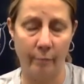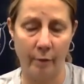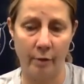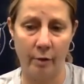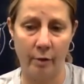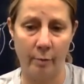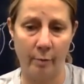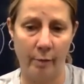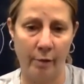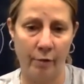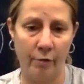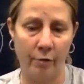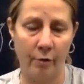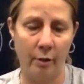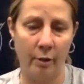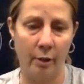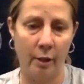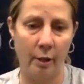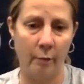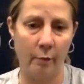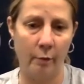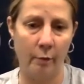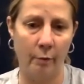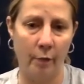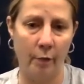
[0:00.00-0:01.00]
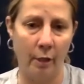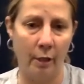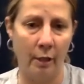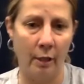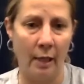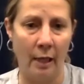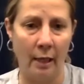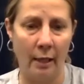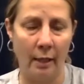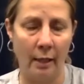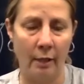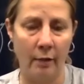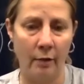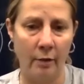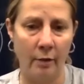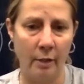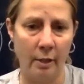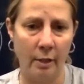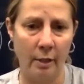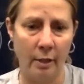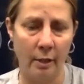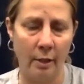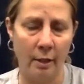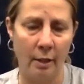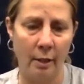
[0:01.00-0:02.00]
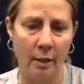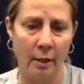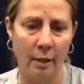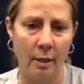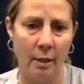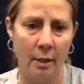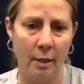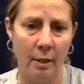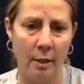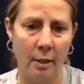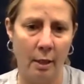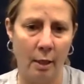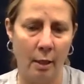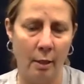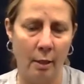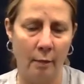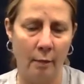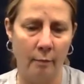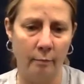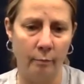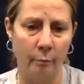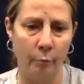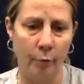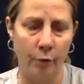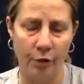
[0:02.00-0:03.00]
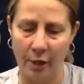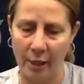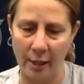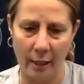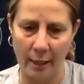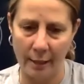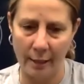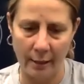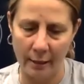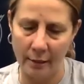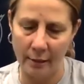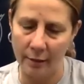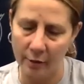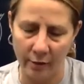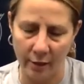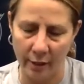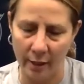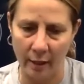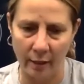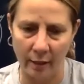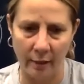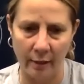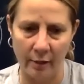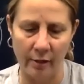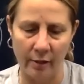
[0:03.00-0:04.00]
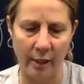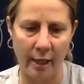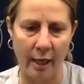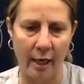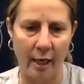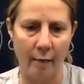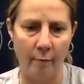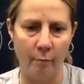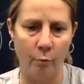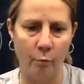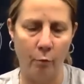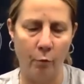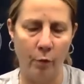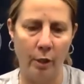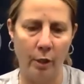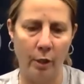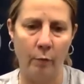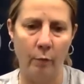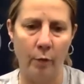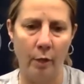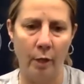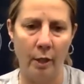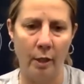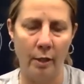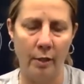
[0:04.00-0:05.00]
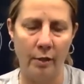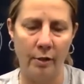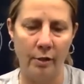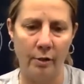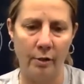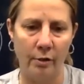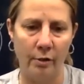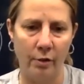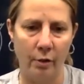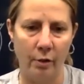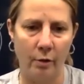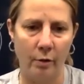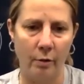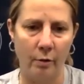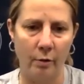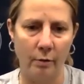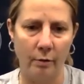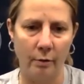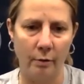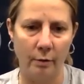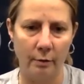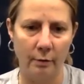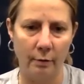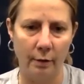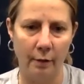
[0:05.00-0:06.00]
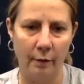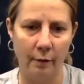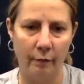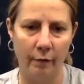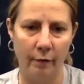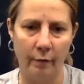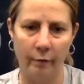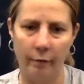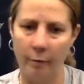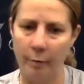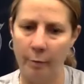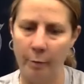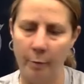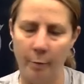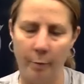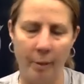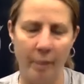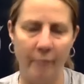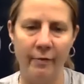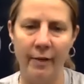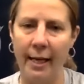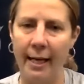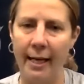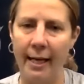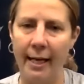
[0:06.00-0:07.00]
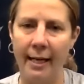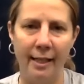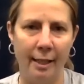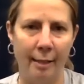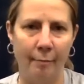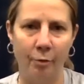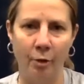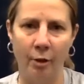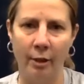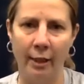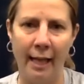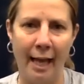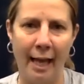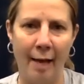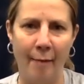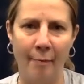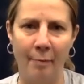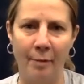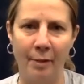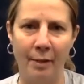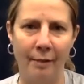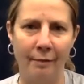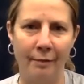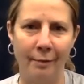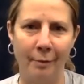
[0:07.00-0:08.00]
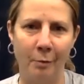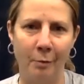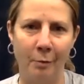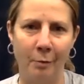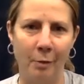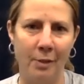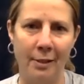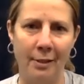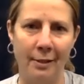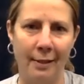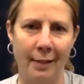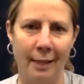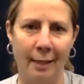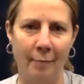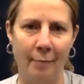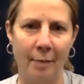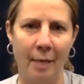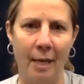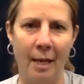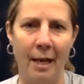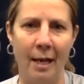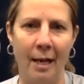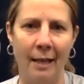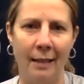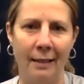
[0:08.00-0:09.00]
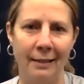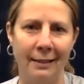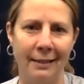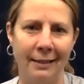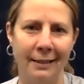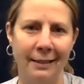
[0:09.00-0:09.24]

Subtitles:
metric that we want to lock in on, which I didn't see in this game what it was. And so if it was above 80, I'm really happy. If it wasn't, then I'm not.